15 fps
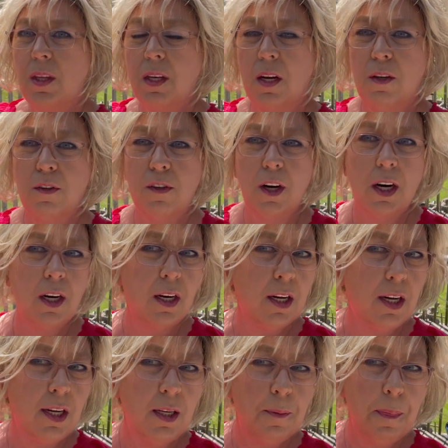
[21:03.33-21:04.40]
All
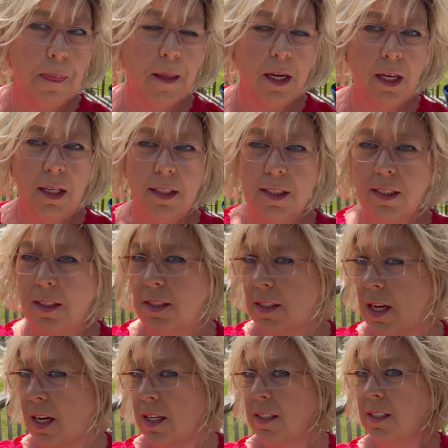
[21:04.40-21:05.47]
right, it is a
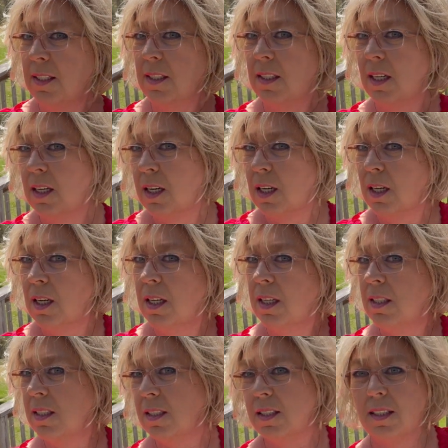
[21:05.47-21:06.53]
nice
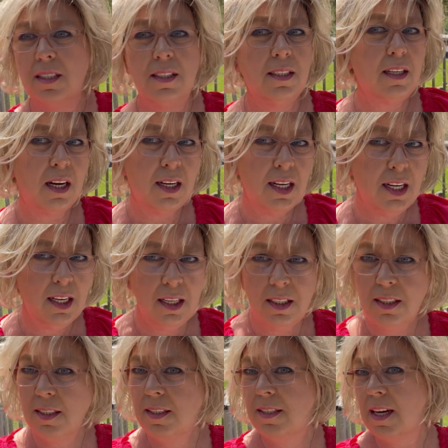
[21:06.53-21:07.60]
sunny
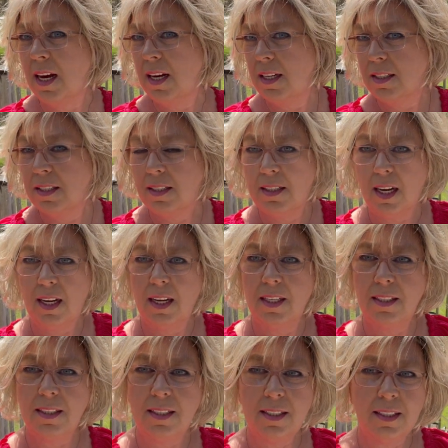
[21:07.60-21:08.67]
day today.
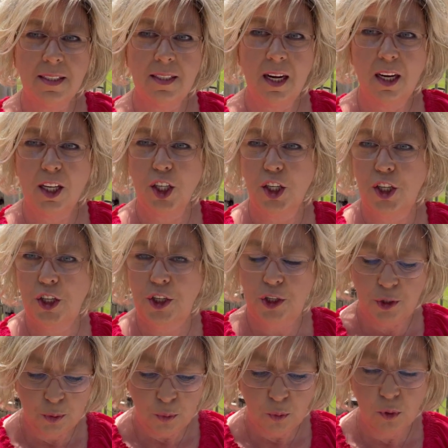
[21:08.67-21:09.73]
Is this not
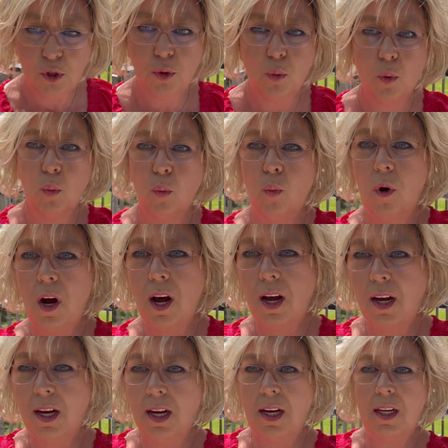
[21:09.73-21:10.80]
cute or
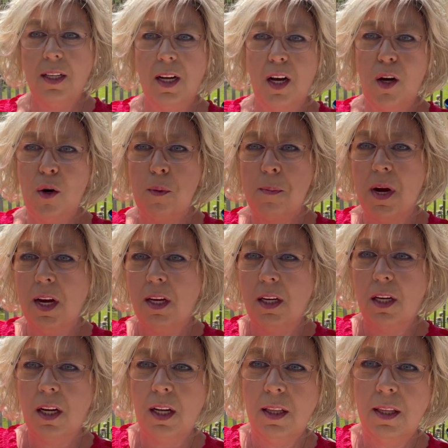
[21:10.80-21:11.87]
what? Oh my
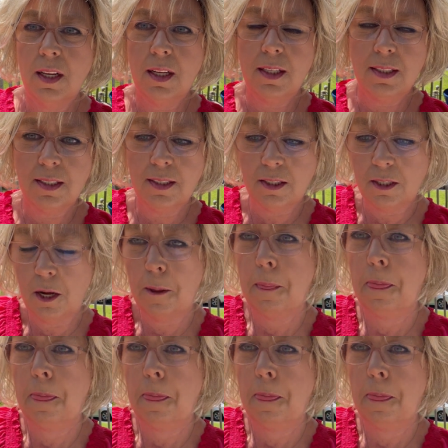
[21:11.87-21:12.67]
goodness.